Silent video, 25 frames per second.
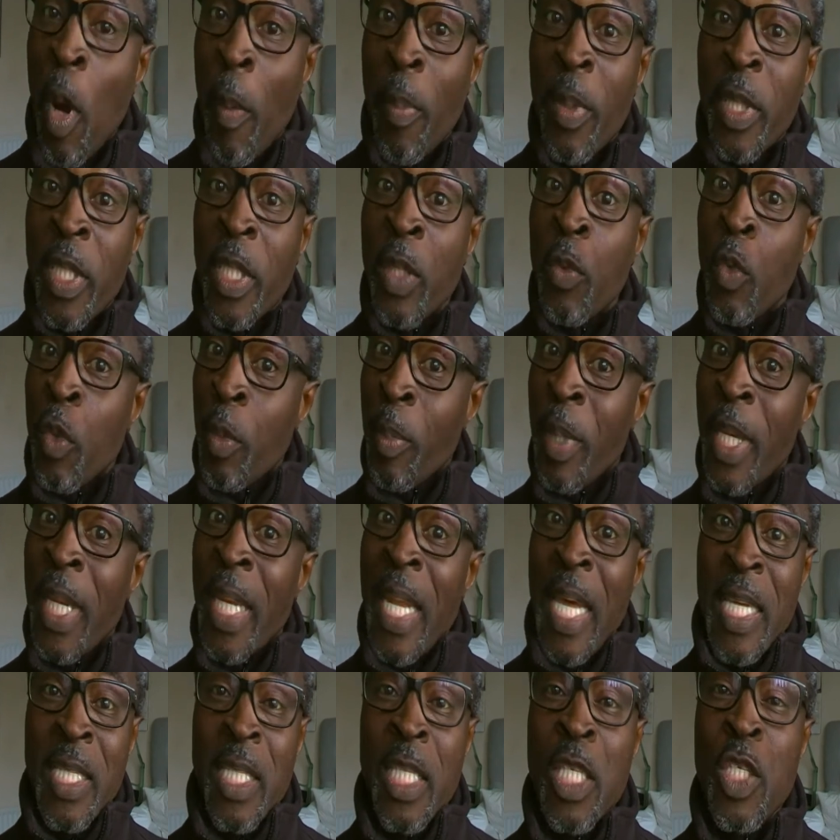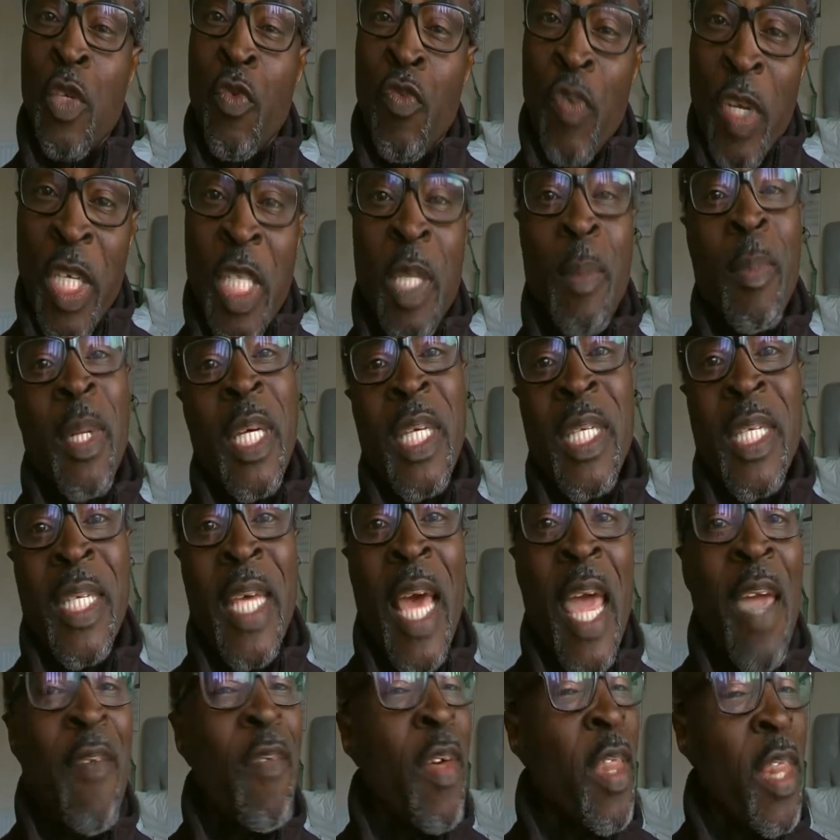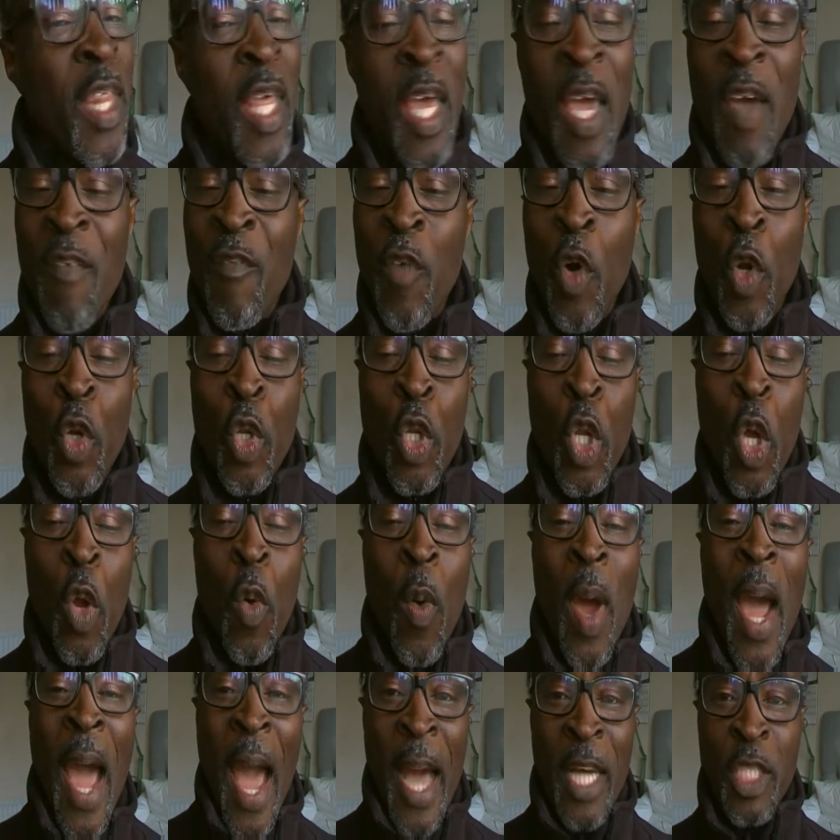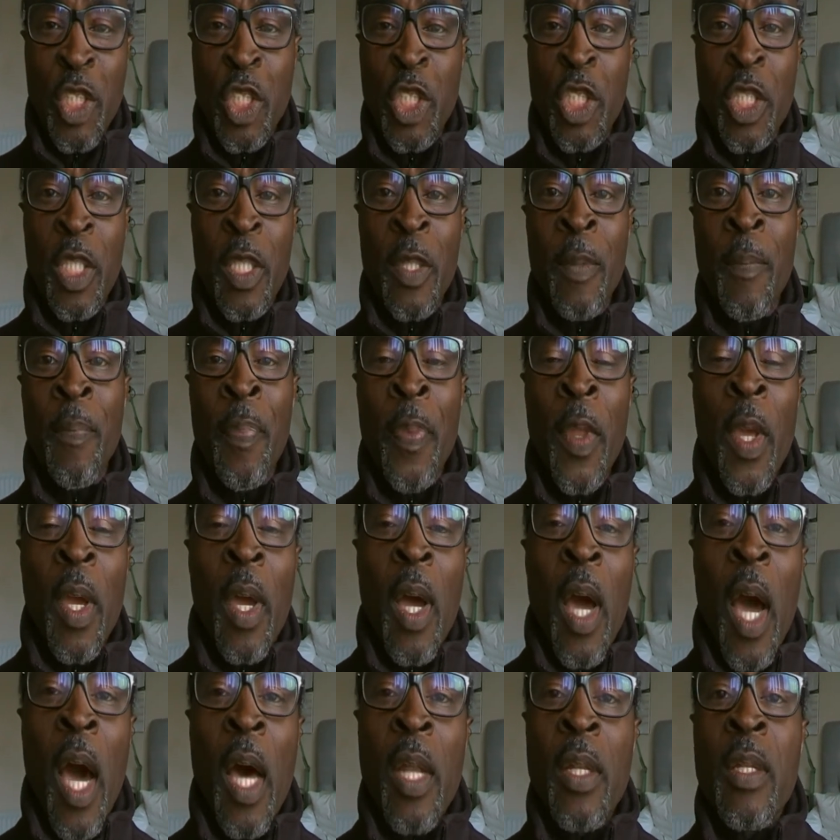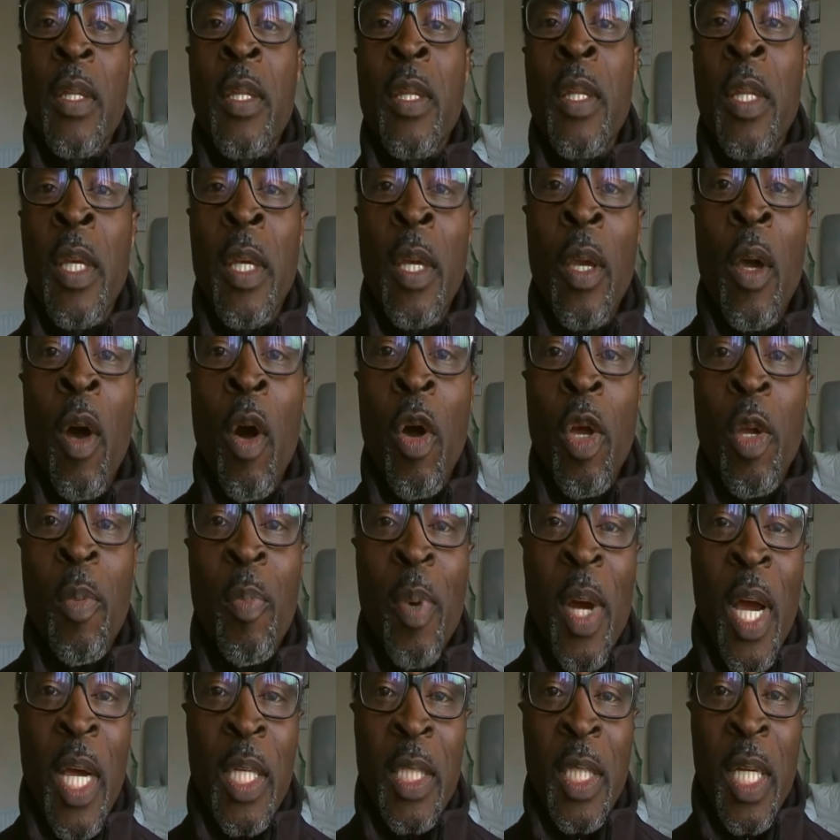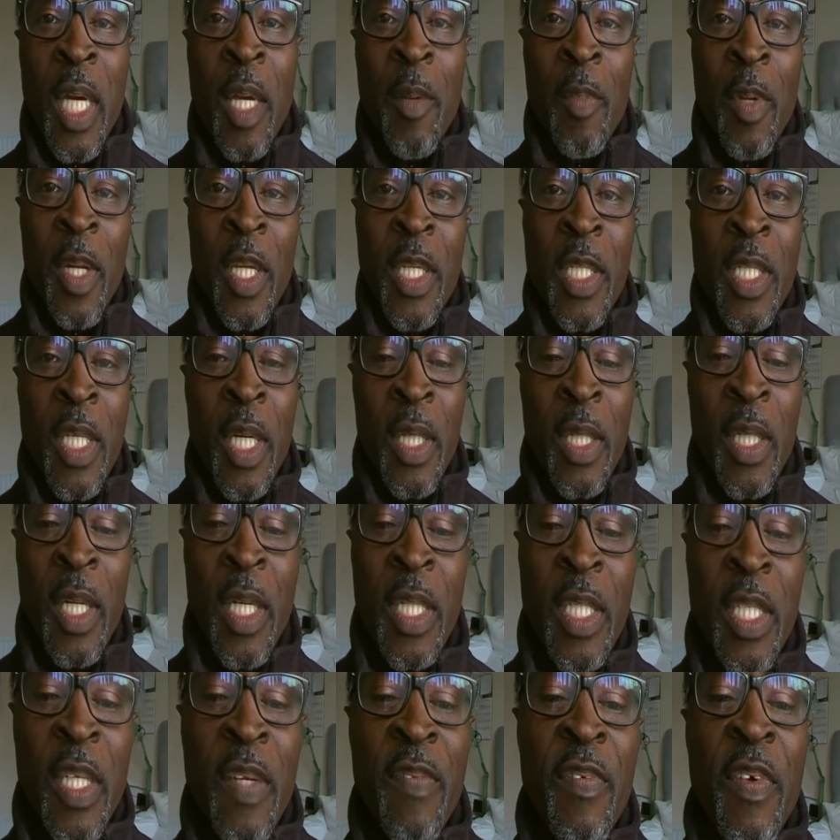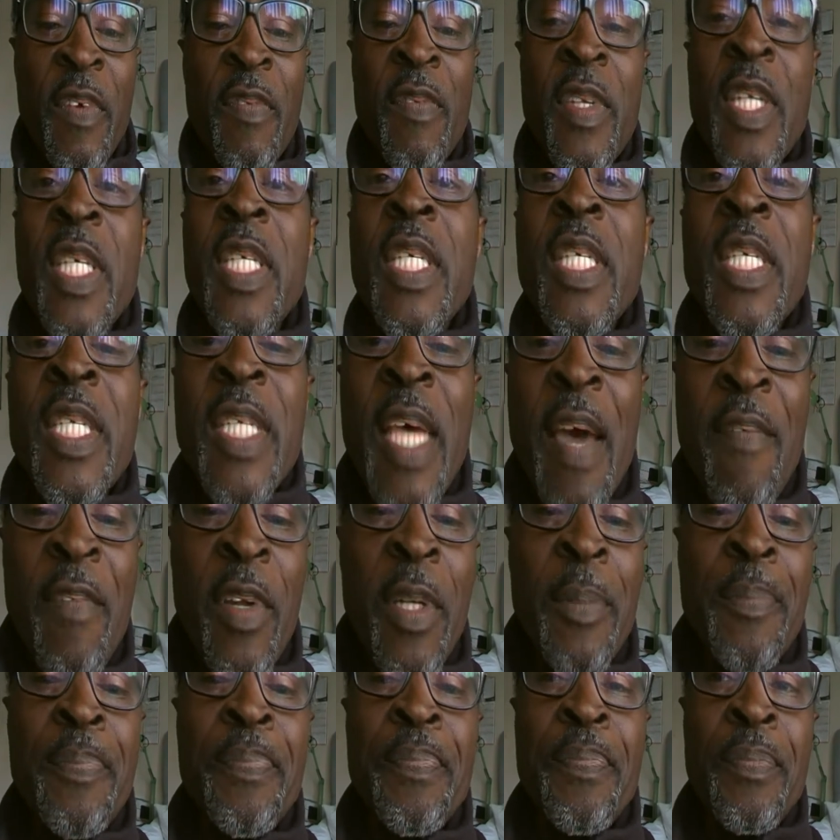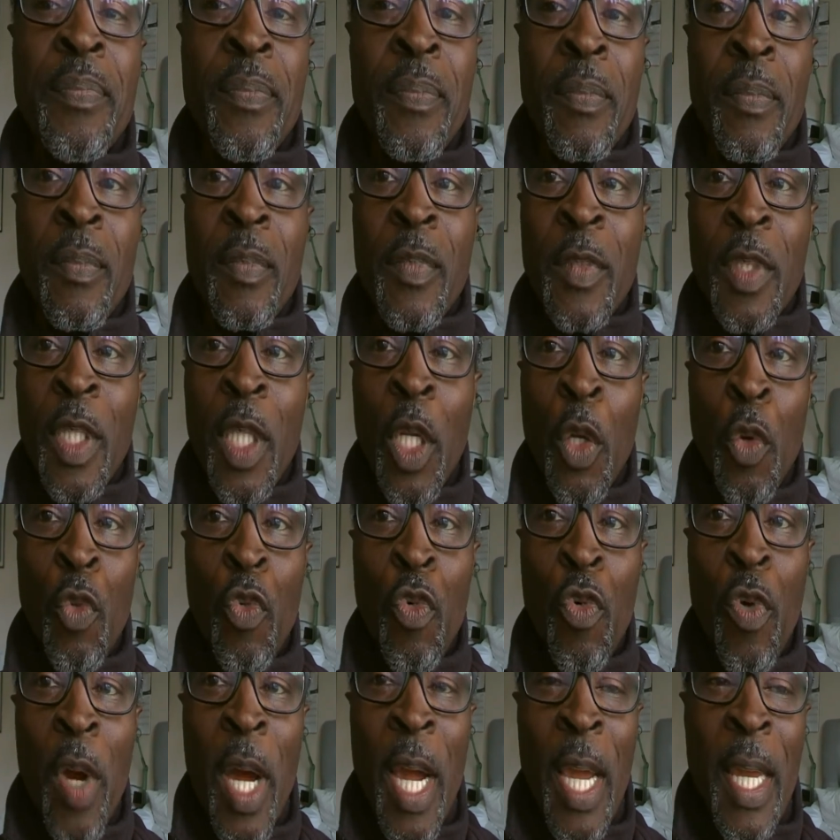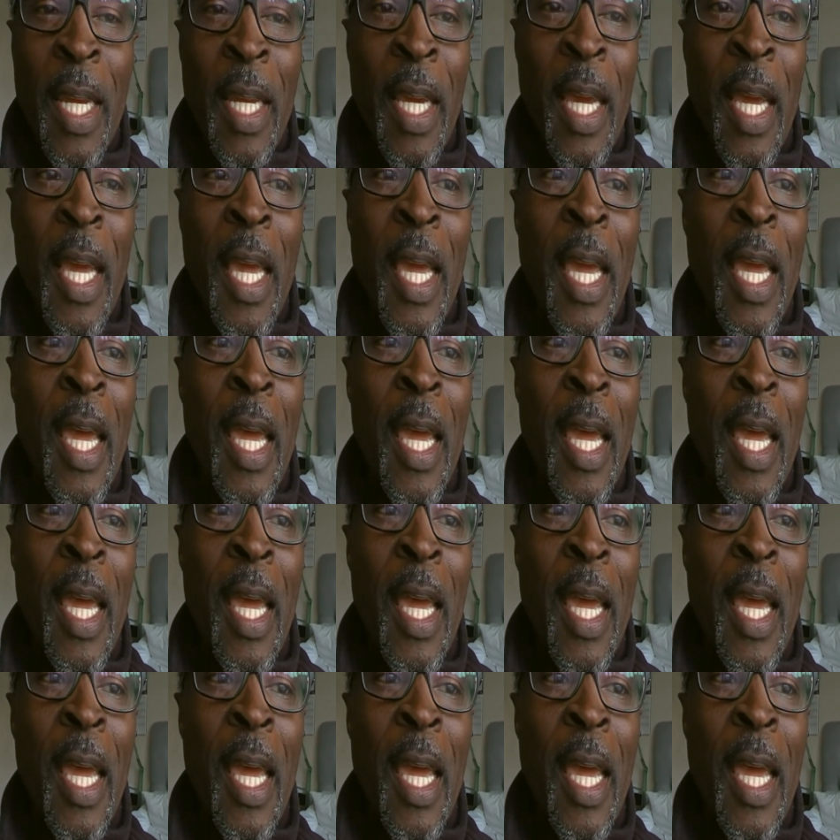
property would be classed as reasonably safe, and therefore no action under the Occupiers Liability Act 1957. Right,